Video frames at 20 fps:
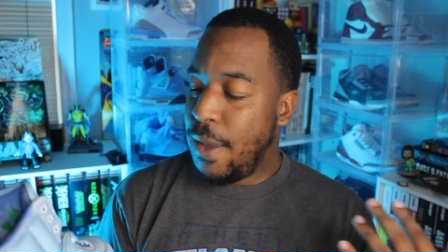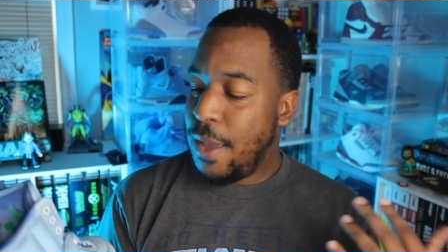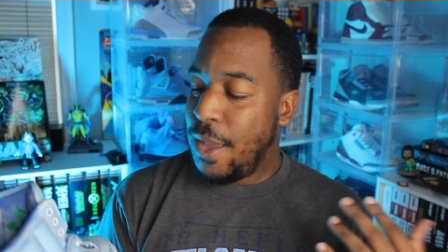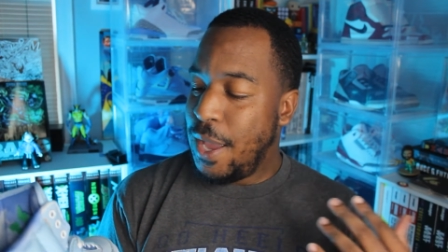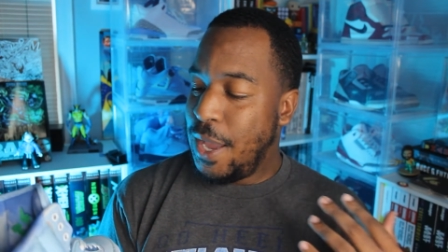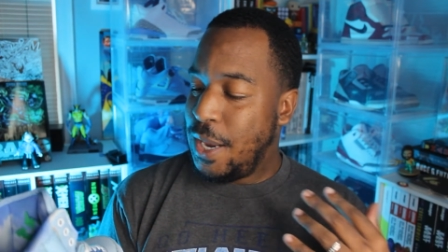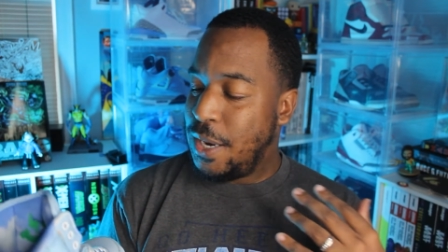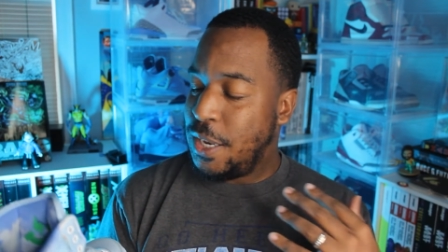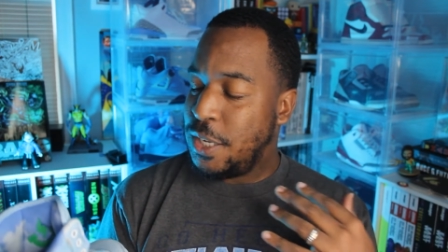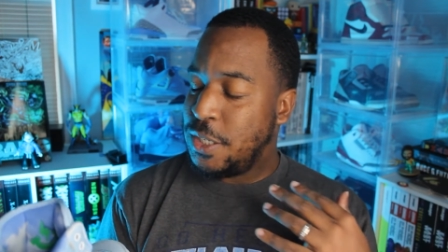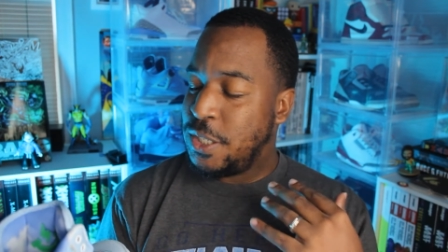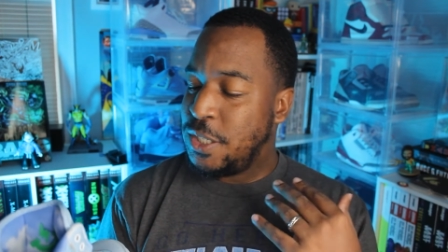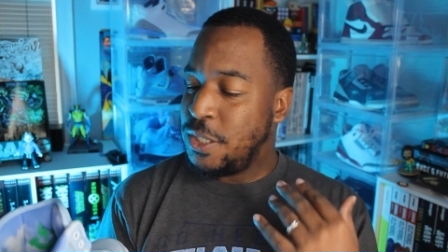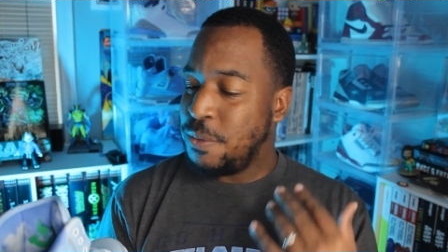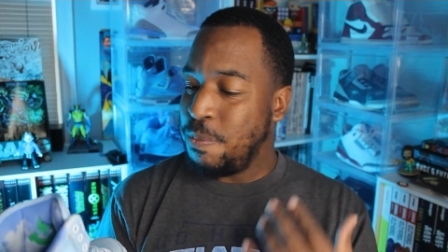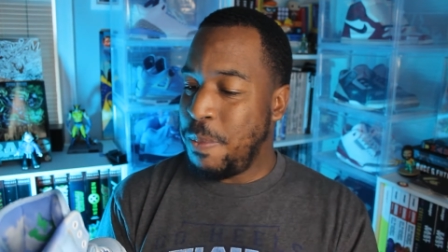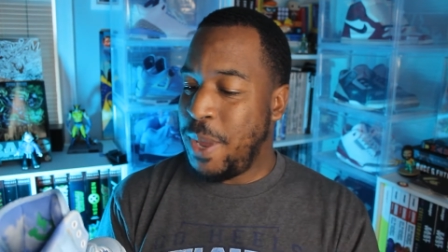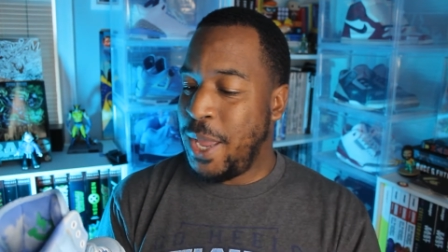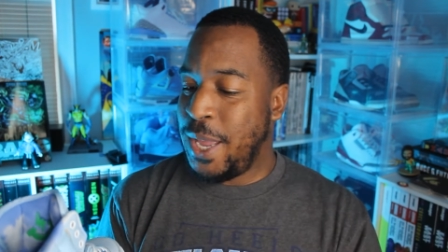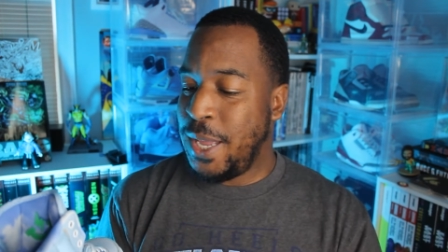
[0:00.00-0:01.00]
And this is
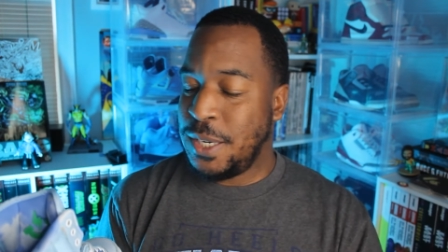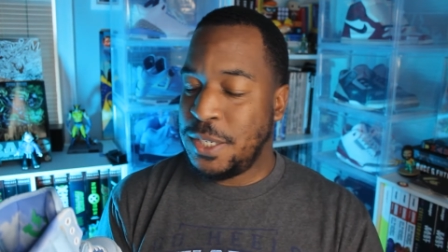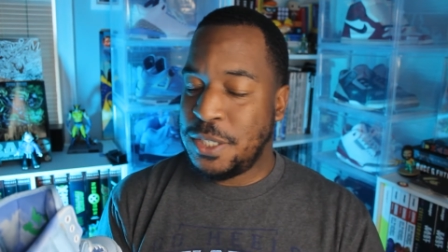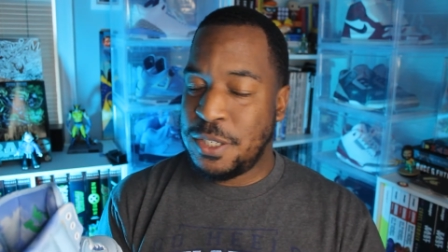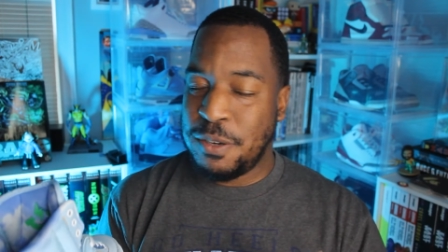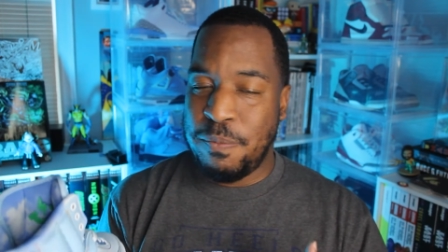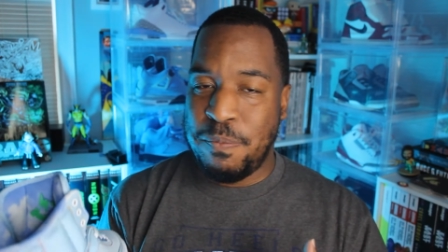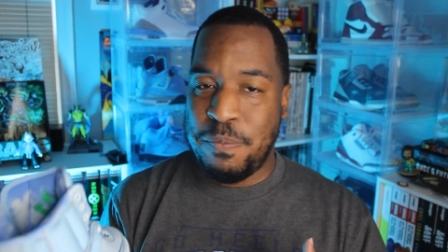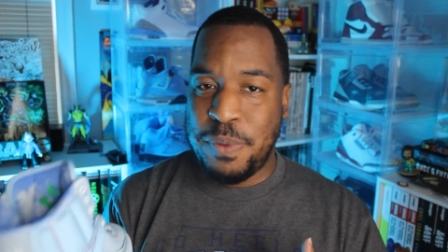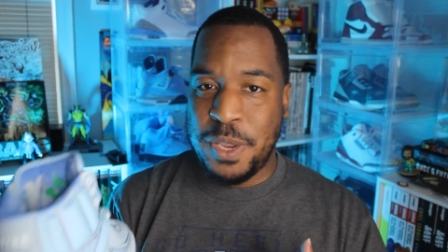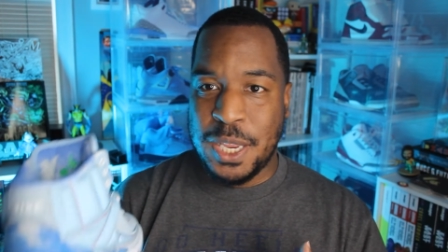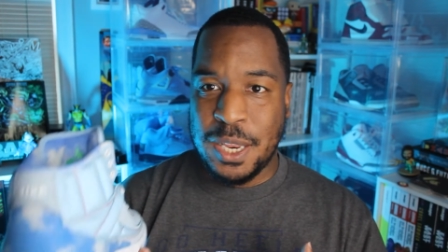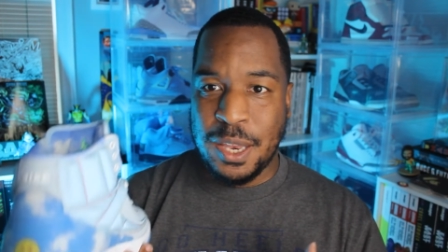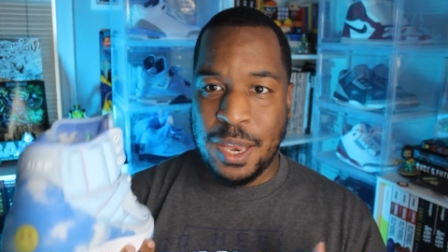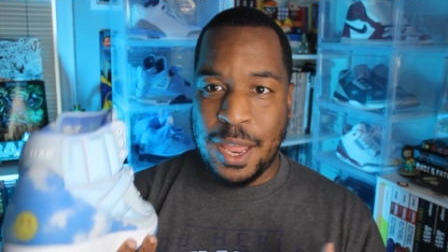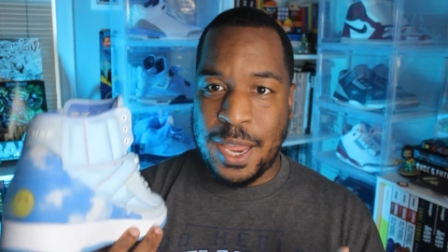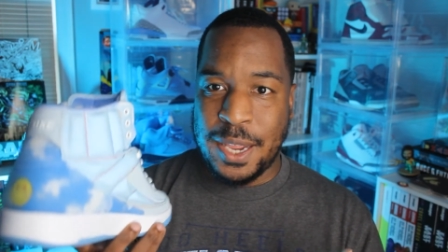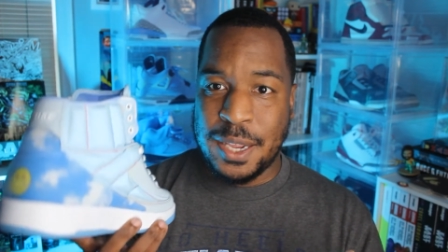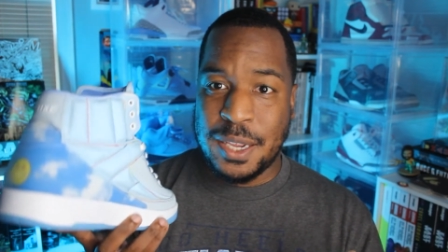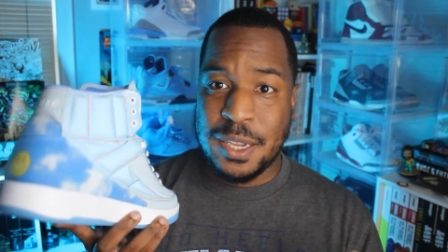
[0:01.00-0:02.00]
made to be
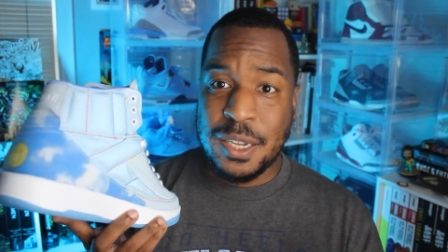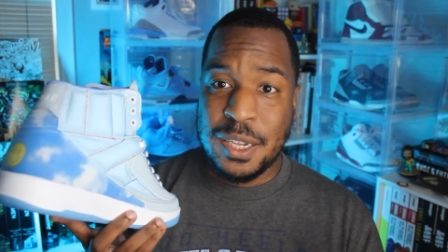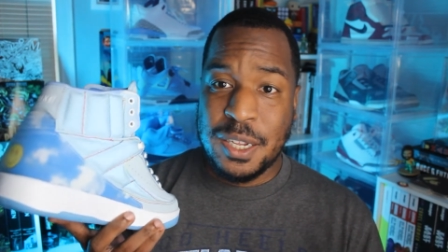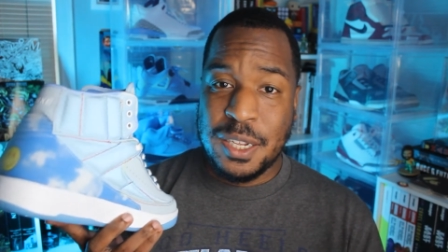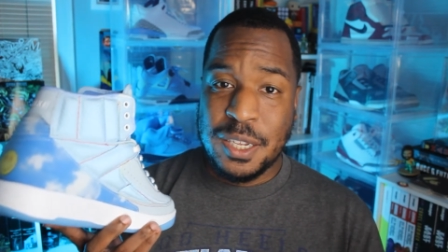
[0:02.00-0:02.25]
like